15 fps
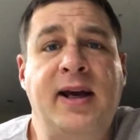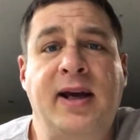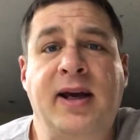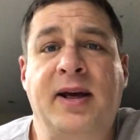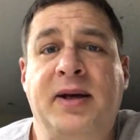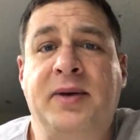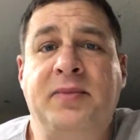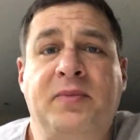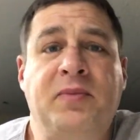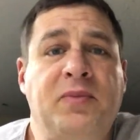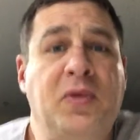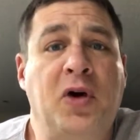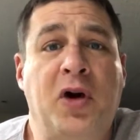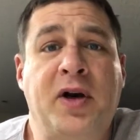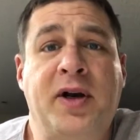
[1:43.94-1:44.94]

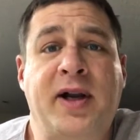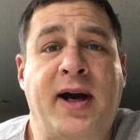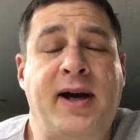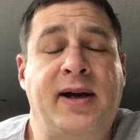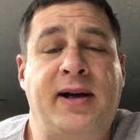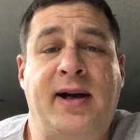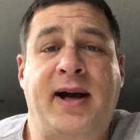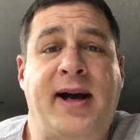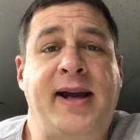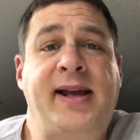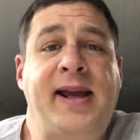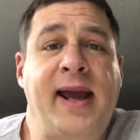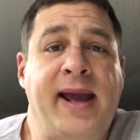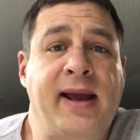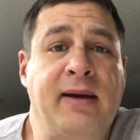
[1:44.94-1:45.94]
am on
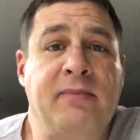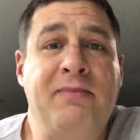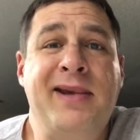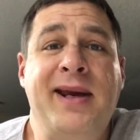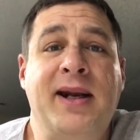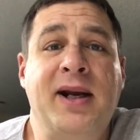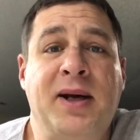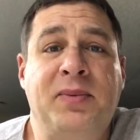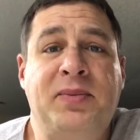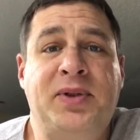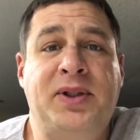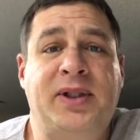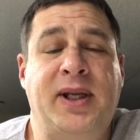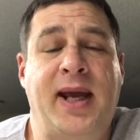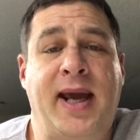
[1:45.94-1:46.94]
hiking
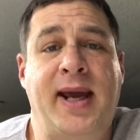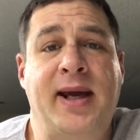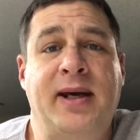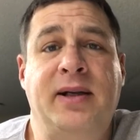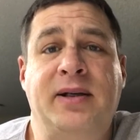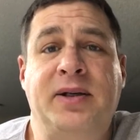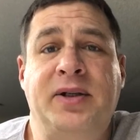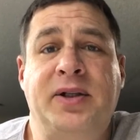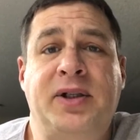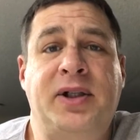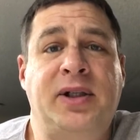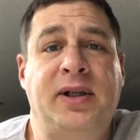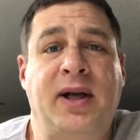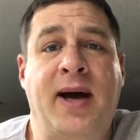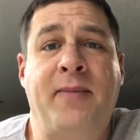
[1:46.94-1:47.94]
meetups and
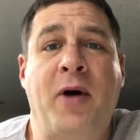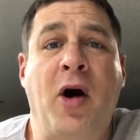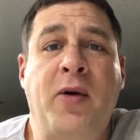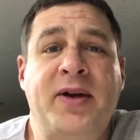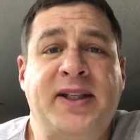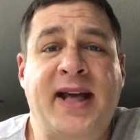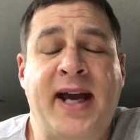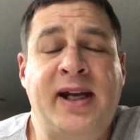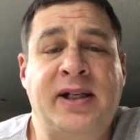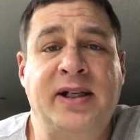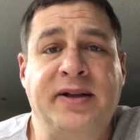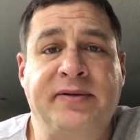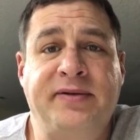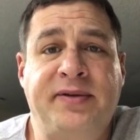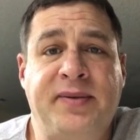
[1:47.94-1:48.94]
I'm always
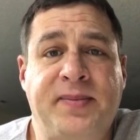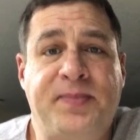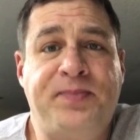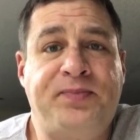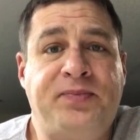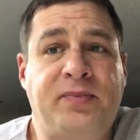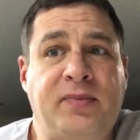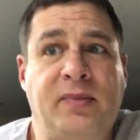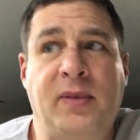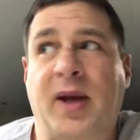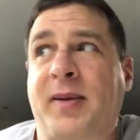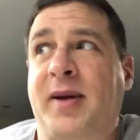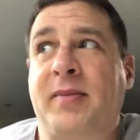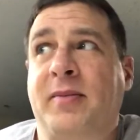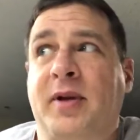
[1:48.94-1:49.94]
active. I
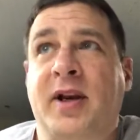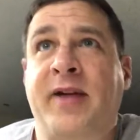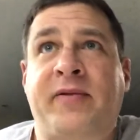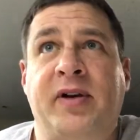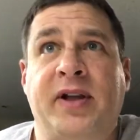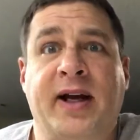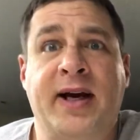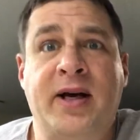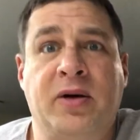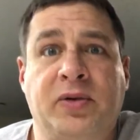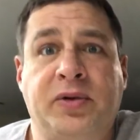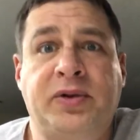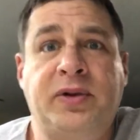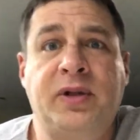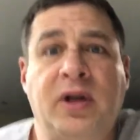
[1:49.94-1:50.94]
mean, never in the
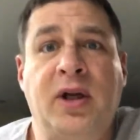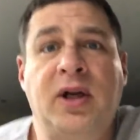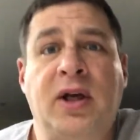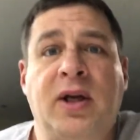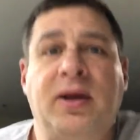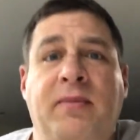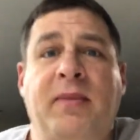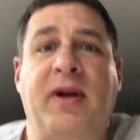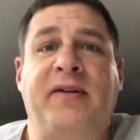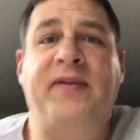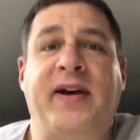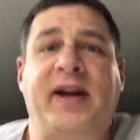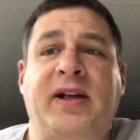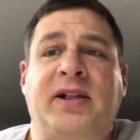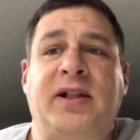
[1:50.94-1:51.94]
house. Matter of
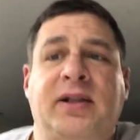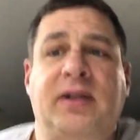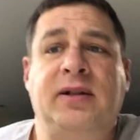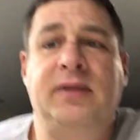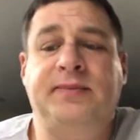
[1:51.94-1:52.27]
fact,